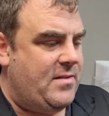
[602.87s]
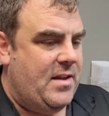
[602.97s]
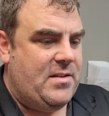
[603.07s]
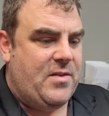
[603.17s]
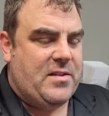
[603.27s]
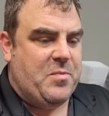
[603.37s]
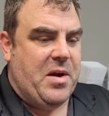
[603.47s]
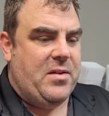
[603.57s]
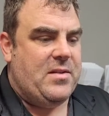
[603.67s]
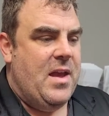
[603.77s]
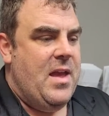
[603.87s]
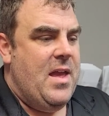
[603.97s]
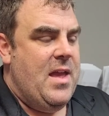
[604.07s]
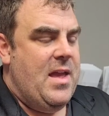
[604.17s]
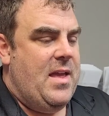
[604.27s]
tons of experience.
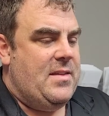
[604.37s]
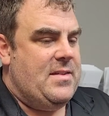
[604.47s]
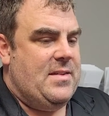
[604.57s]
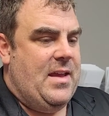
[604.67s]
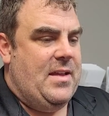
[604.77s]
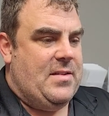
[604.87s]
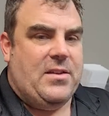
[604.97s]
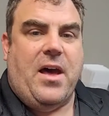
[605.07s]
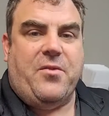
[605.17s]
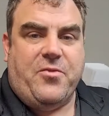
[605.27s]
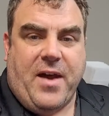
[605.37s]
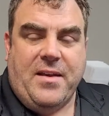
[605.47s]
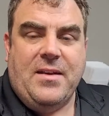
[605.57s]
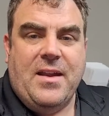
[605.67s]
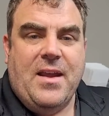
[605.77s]
It's a lot of
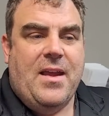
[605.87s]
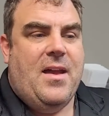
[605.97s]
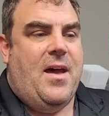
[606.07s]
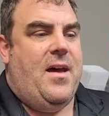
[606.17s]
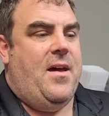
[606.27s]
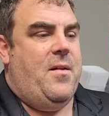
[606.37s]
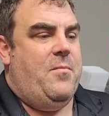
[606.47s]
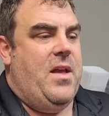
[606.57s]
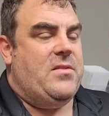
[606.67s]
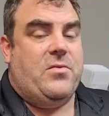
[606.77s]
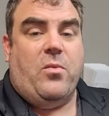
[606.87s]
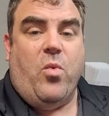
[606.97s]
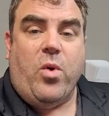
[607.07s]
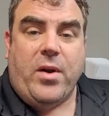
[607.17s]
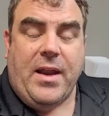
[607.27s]
fun. It's
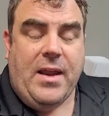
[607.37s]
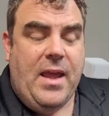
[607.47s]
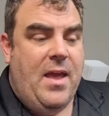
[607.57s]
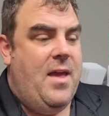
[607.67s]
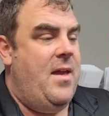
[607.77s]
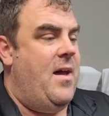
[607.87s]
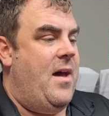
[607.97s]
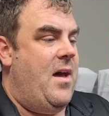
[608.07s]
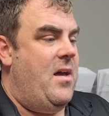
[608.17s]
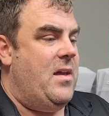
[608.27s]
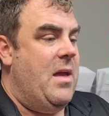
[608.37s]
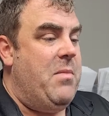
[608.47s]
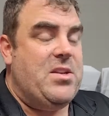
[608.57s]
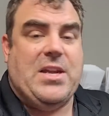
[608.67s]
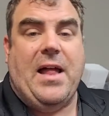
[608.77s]
rewarding.
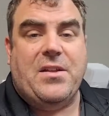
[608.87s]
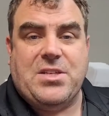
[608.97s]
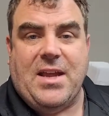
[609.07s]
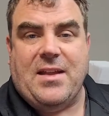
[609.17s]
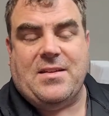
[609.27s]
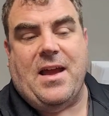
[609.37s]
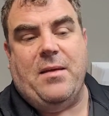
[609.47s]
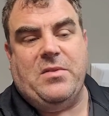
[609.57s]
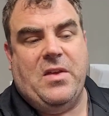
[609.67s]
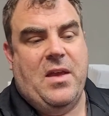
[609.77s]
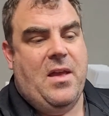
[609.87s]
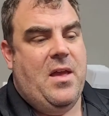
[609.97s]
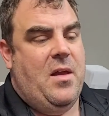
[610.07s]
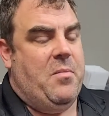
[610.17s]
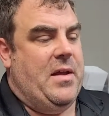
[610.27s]
Can be challenging at times,
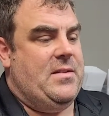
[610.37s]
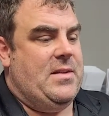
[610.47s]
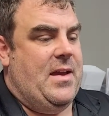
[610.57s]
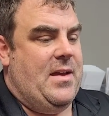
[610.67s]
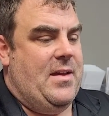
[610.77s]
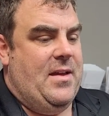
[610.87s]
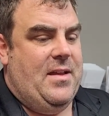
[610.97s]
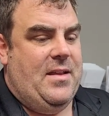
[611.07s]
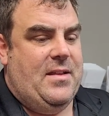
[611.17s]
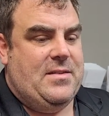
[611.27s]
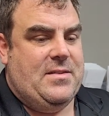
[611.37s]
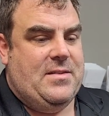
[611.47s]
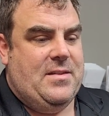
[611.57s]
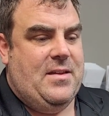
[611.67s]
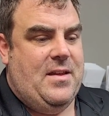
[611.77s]
but
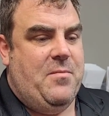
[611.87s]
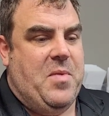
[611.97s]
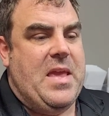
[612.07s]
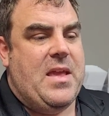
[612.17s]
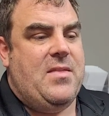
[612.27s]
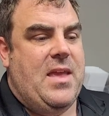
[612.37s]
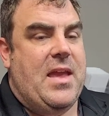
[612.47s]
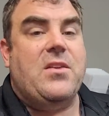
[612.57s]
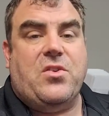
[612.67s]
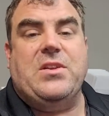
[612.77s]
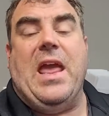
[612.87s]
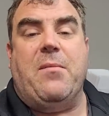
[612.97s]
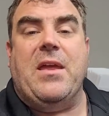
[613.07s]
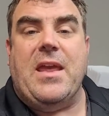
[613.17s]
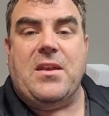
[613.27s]
it's being in the
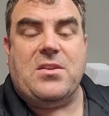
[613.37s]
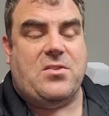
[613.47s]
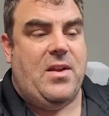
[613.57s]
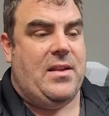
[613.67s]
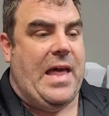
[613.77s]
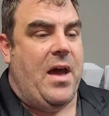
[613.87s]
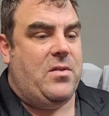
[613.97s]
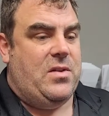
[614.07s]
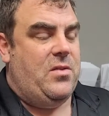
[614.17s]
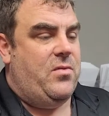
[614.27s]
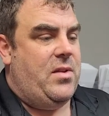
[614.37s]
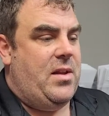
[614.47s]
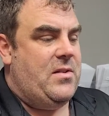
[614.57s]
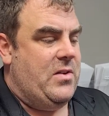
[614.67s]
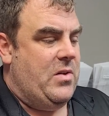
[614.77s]
entertainment industry allows you
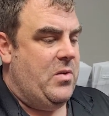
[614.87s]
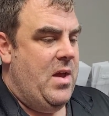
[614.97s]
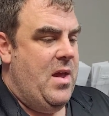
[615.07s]
really to